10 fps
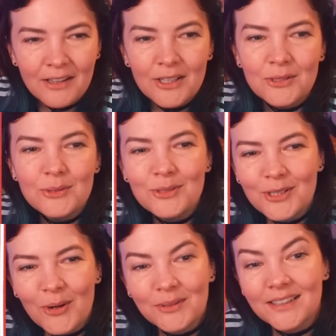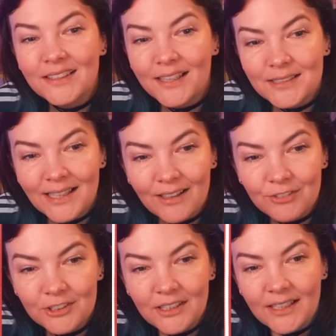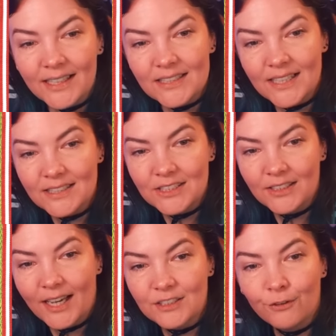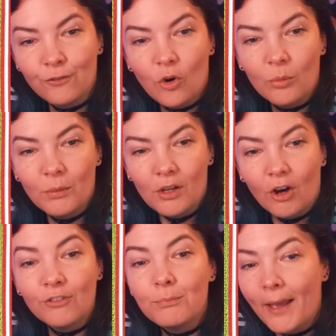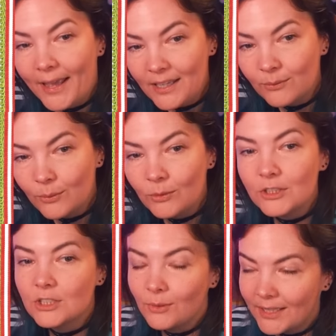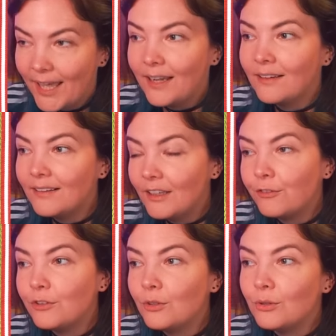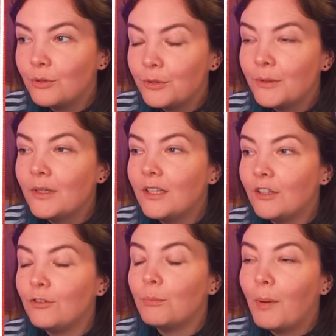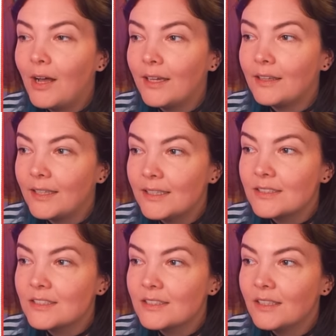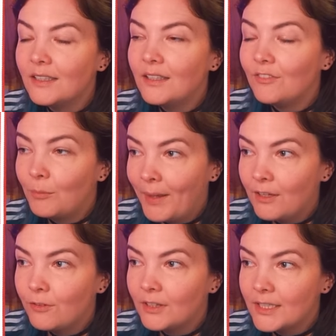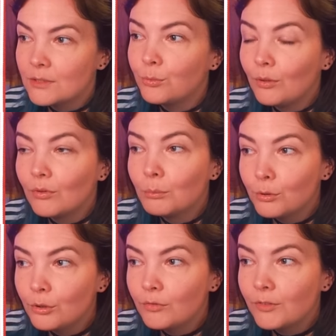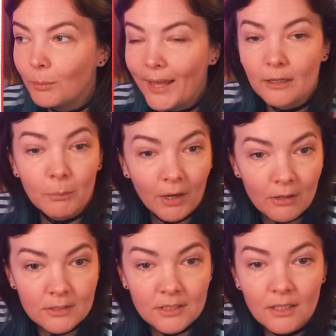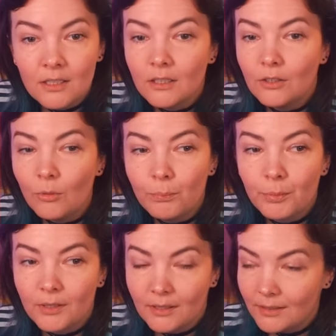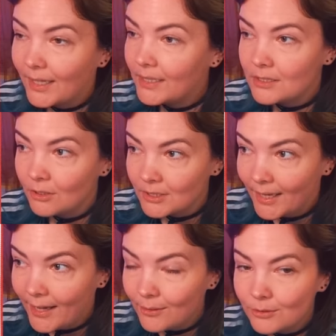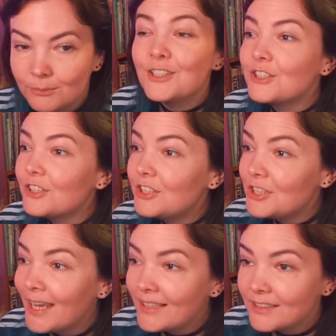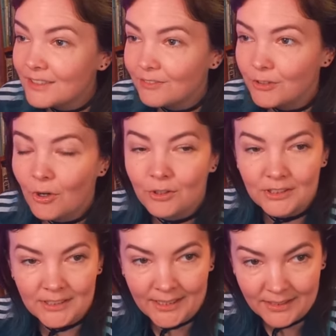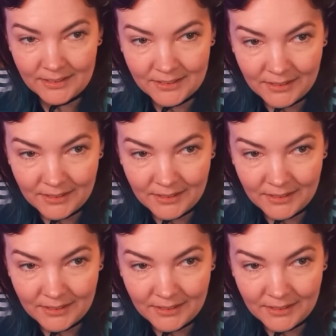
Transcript: Nude content that is covered and censored as a form of paywall. So again, if you buy this, if you pay for this, we'll remove the black bars. Nope, that is not allowed. Suggestive content.